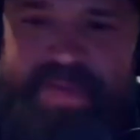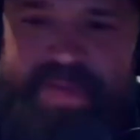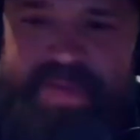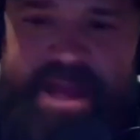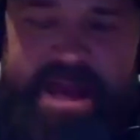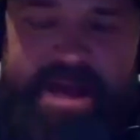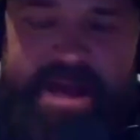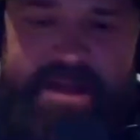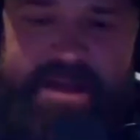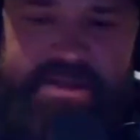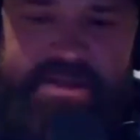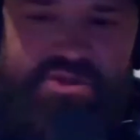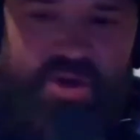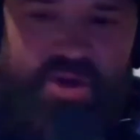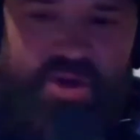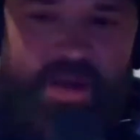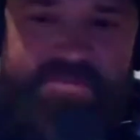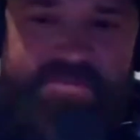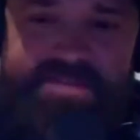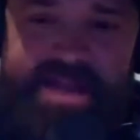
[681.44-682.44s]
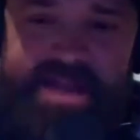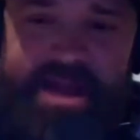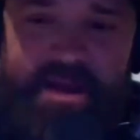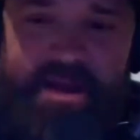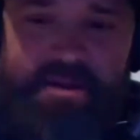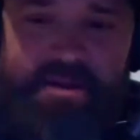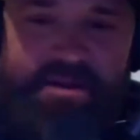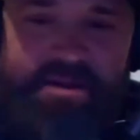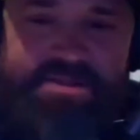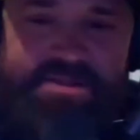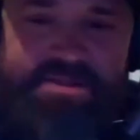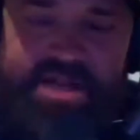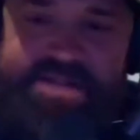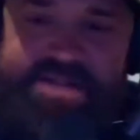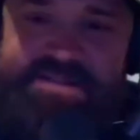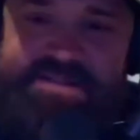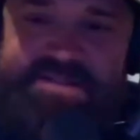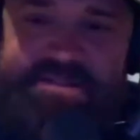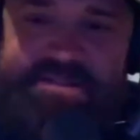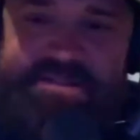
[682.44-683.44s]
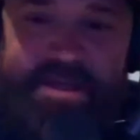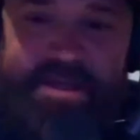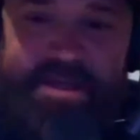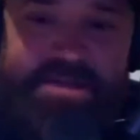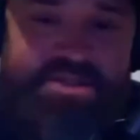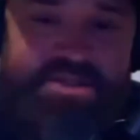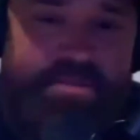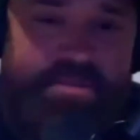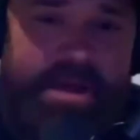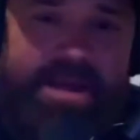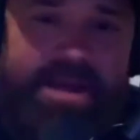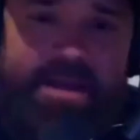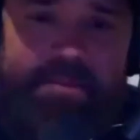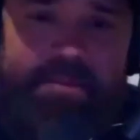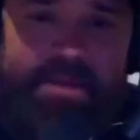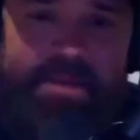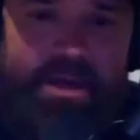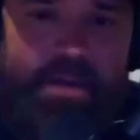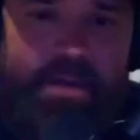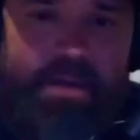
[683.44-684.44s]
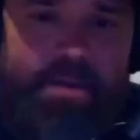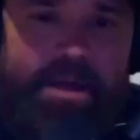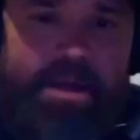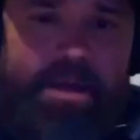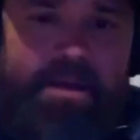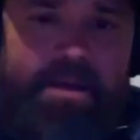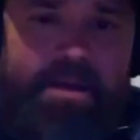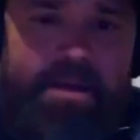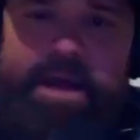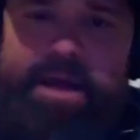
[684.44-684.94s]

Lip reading: and he drops down and he's chasing some hens. You might get him to come in.